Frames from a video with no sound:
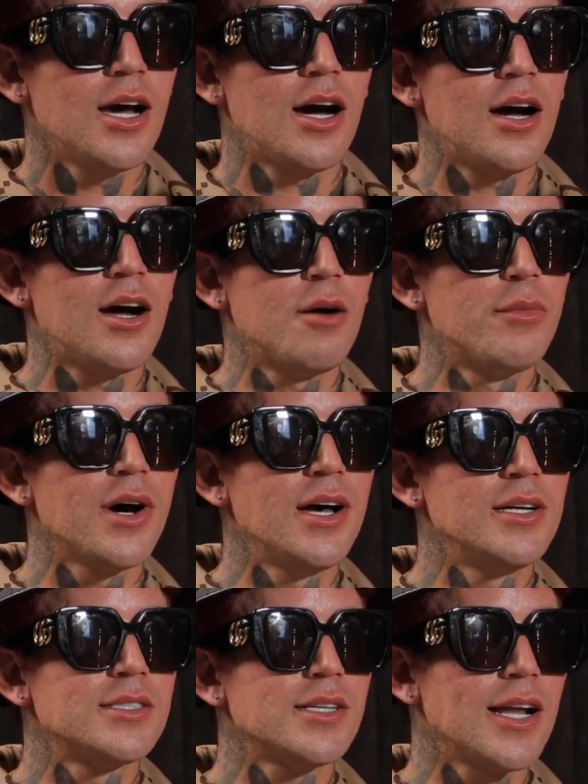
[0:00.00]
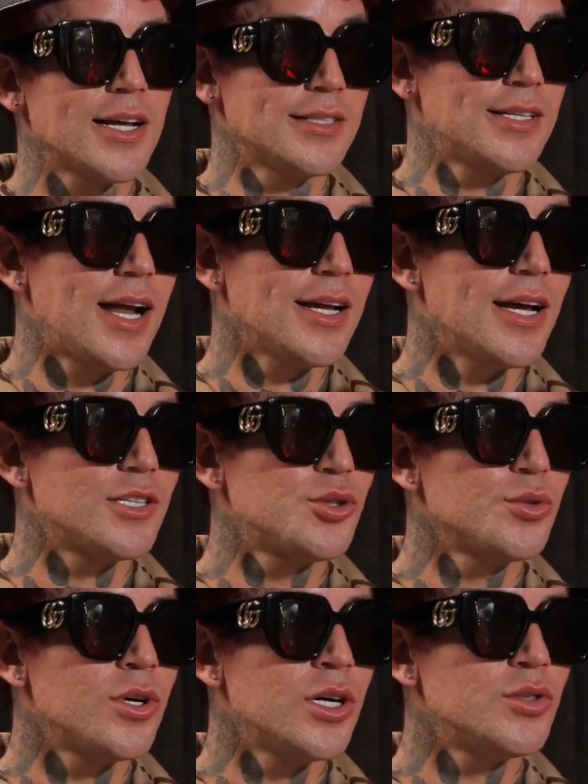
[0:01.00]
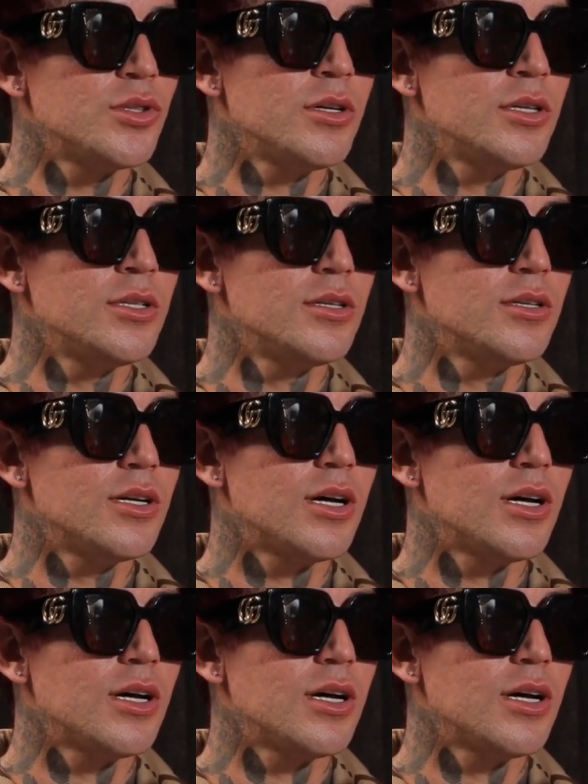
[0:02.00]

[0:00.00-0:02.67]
But like I said, I get 200